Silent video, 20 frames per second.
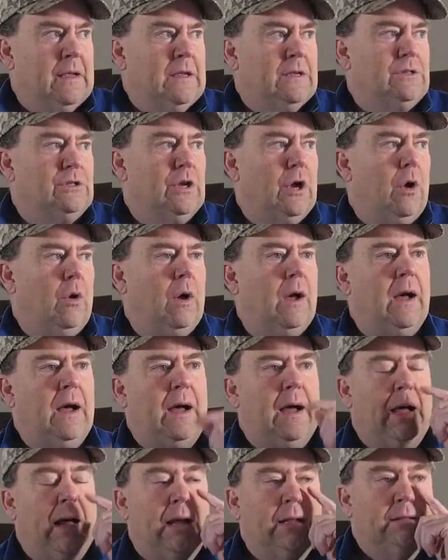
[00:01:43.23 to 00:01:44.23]
So
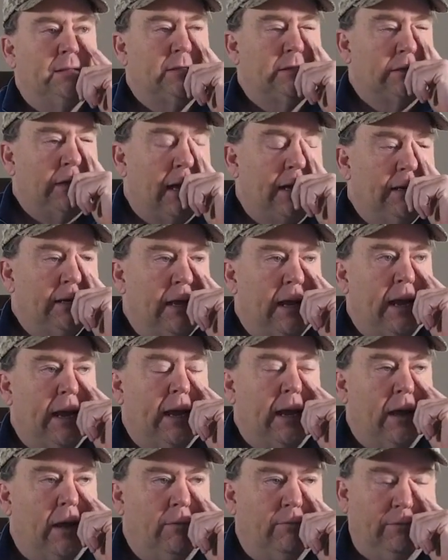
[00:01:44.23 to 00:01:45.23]
uh, on
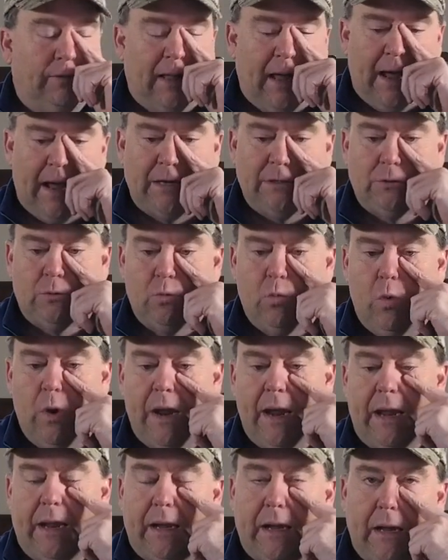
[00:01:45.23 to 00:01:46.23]
Sunday of last
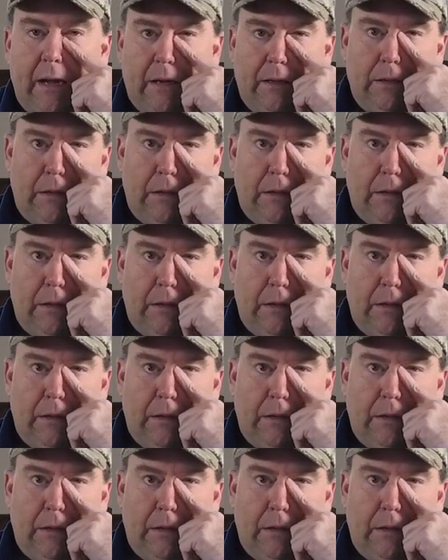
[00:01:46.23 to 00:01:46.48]
week,